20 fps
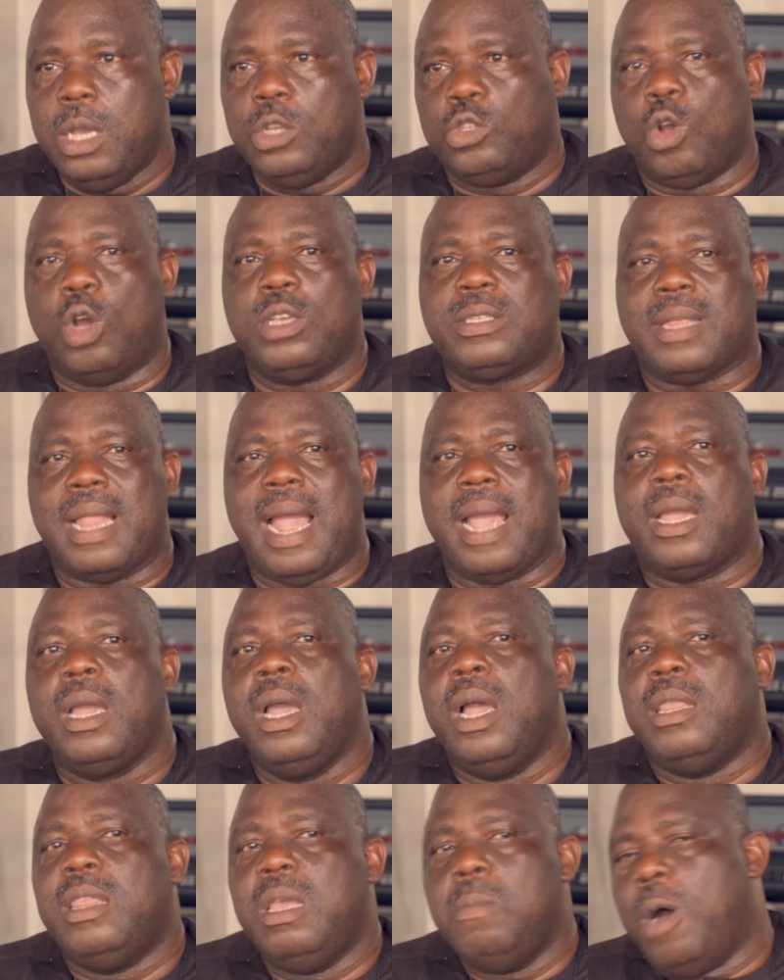So it's like
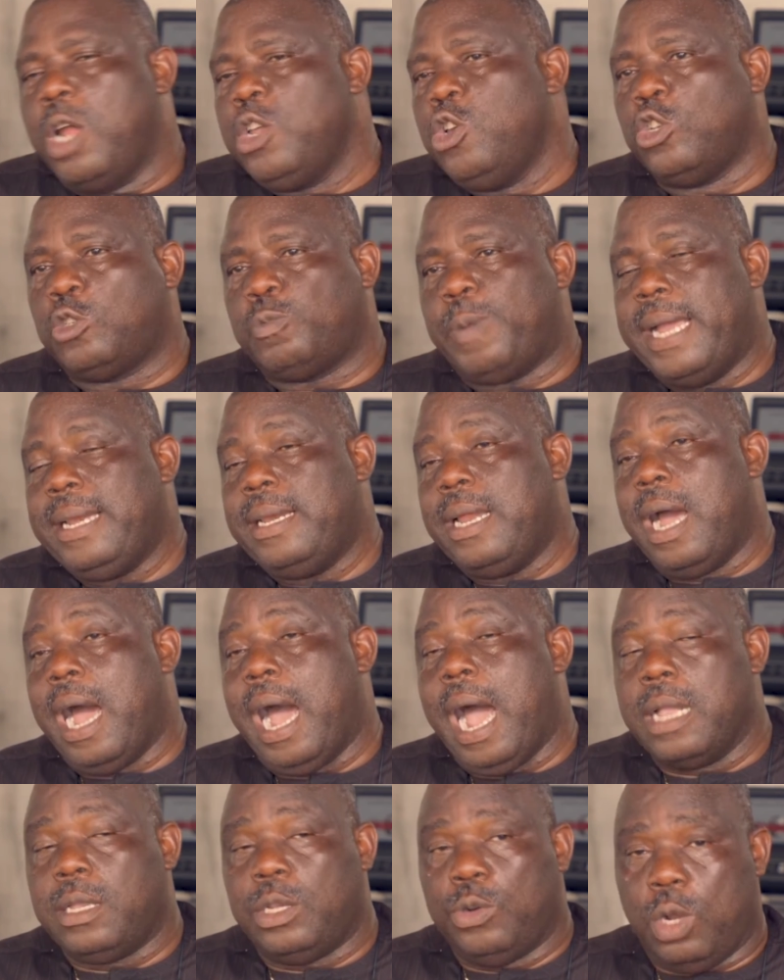the money you spend
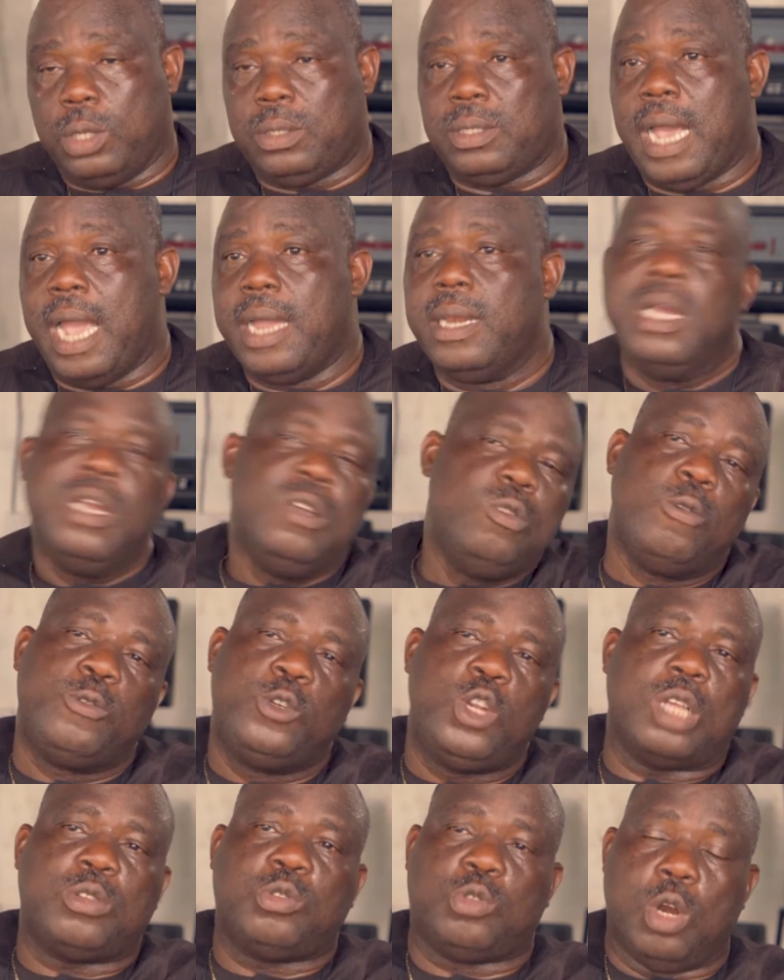at the roadside,
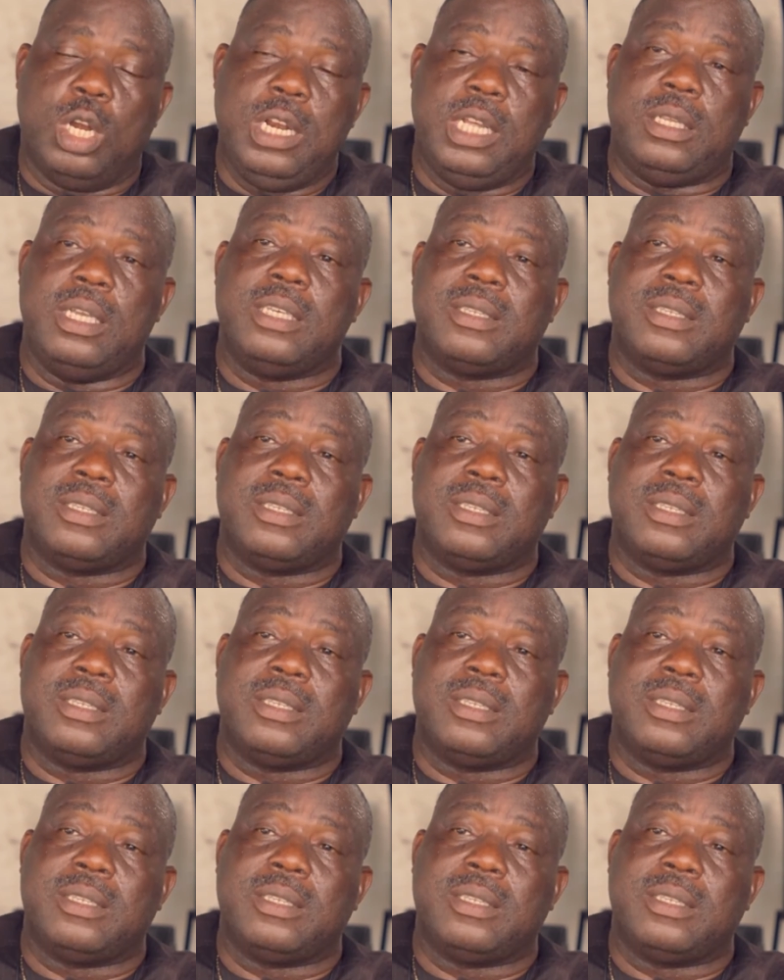you've just thrown it.